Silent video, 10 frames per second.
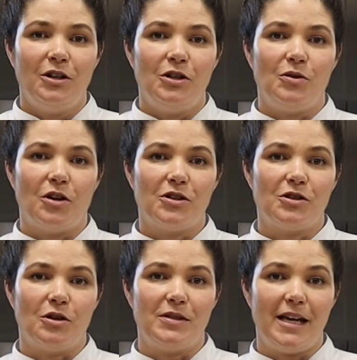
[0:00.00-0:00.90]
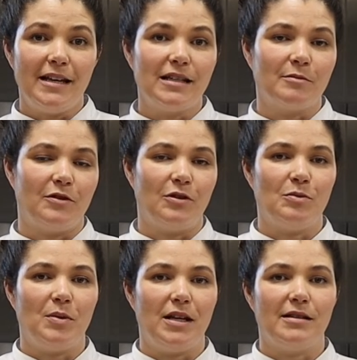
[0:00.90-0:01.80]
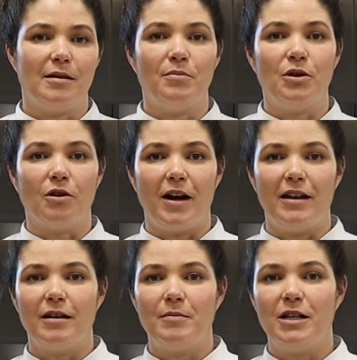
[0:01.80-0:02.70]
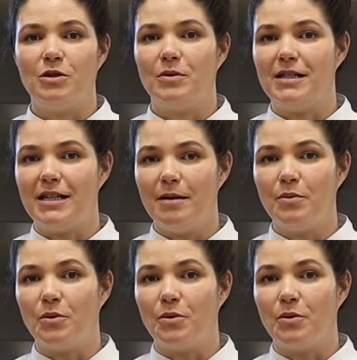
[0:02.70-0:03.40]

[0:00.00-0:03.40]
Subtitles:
You could also take some of those beans and puree them into a dip